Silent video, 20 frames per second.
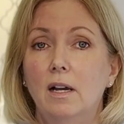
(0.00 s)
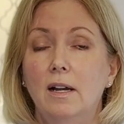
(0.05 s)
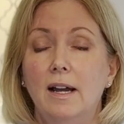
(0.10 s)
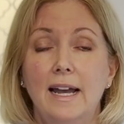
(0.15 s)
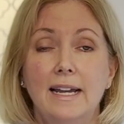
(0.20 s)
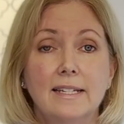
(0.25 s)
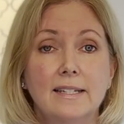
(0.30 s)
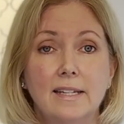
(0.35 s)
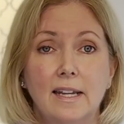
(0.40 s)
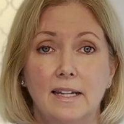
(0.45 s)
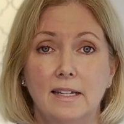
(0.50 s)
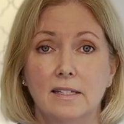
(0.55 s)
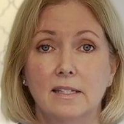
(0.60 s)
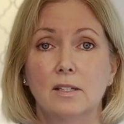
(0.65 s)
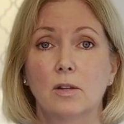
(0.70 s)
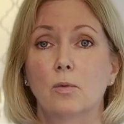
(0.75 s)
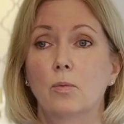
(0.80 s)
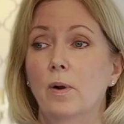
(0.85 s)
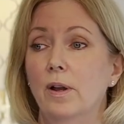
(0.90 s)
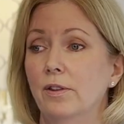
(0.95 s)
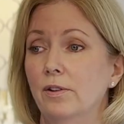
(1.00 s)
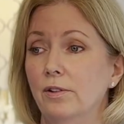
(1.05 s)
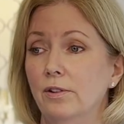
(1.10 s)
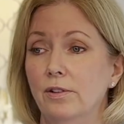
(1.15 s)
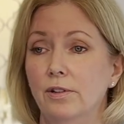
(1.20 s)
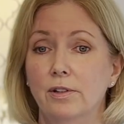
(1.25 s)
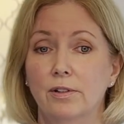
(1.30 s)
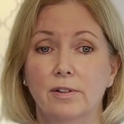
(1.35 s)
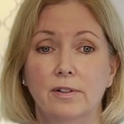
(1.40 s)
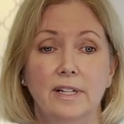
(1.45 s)
essays, whether
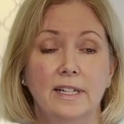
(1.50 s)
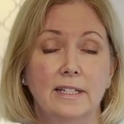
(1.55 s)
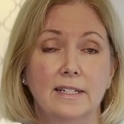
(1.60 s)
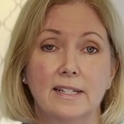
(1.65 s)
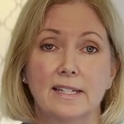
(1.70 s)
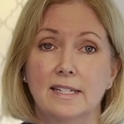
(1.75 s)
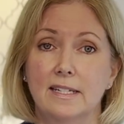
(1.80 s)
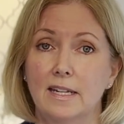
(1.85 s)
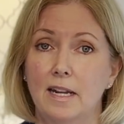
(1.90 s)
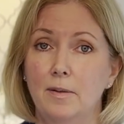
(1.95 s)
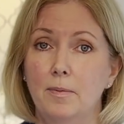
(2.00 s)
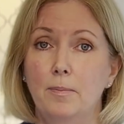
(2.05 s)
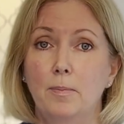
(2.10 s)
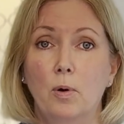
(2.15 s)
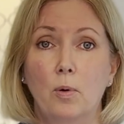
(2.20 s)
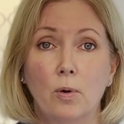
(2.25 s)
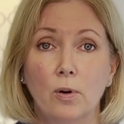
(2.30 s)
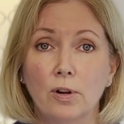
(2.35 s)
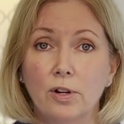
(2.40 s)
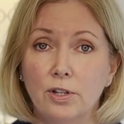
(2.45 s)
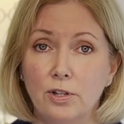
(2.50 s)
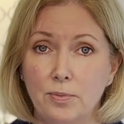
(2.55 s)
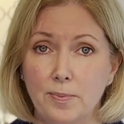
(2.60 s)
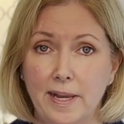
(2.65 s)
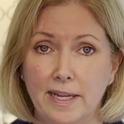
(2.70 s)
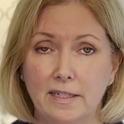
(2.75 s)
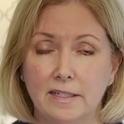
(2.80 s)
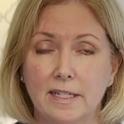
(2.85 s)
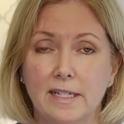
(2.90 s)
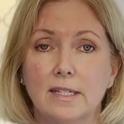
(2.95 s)
you're in a STEM or a
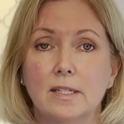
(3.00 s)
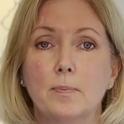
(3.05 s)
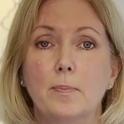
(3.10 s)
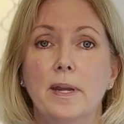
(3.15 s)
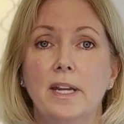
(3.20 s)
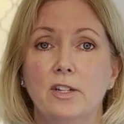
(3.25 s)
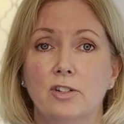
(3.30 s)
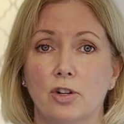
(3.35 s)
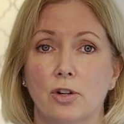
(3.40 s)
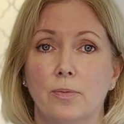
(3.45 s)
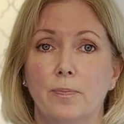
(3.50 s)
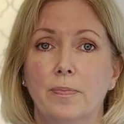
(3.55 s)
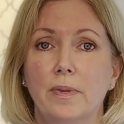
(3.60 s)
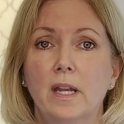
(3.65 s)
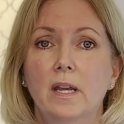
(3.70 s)
humanities major.